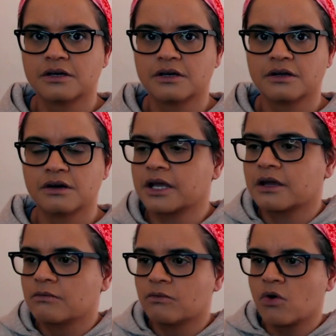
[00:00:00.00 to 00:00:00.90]
Like,
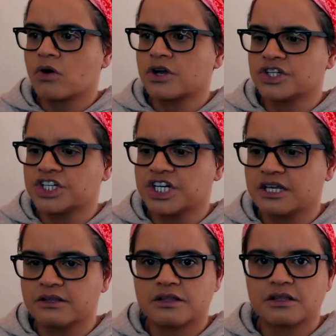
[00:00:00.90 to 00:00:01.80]
what could
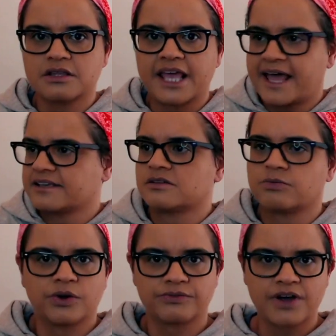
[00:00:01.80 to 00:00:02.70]
she guess
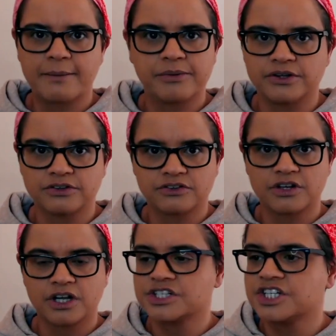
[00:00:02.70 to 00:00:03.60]
would have happened?
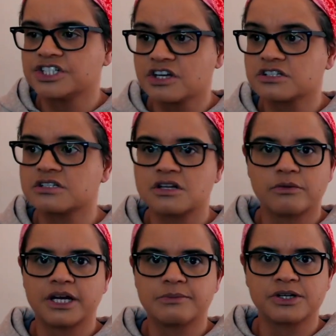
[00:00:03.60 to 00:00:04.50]
Like, she doesn't know
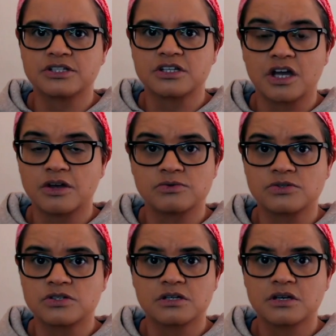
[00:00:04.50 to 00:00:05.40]
anybody's a
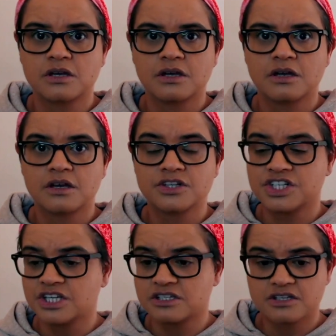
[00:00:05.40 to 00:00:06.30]
ghost.
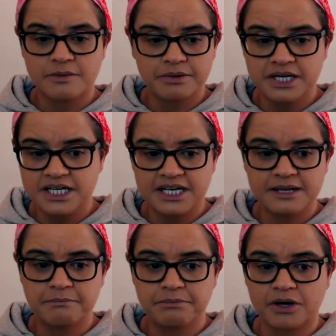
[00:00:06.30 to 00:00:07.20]
She is
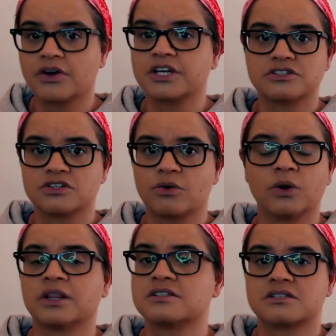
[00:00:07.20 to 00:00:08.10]
completely blind to all of
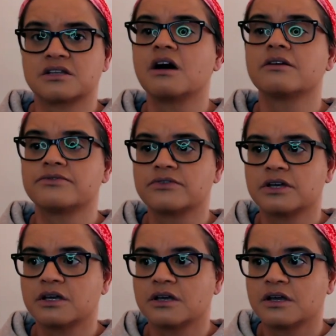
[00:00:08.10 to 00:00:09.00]
this stuff.
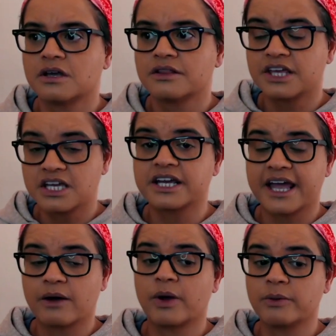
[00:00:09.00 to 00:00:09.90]
They could get
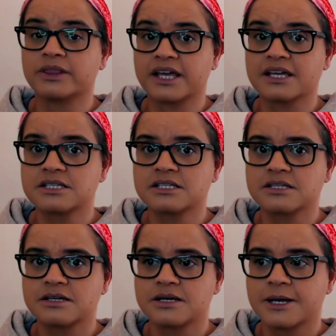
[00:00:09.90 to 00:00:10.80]
away with this.
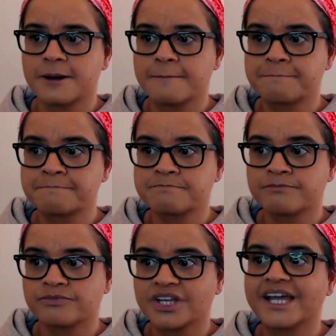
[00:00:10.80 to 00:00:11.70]

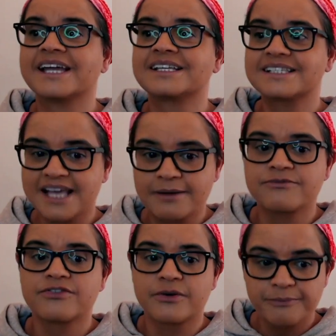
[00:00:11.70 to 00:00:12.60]
Except
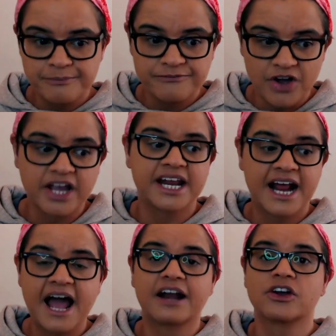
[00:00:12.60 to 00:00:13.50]
for fucking
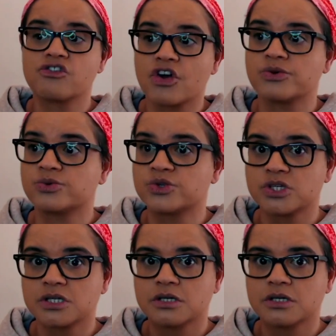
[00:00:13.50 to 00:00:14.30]
Hannah Gross.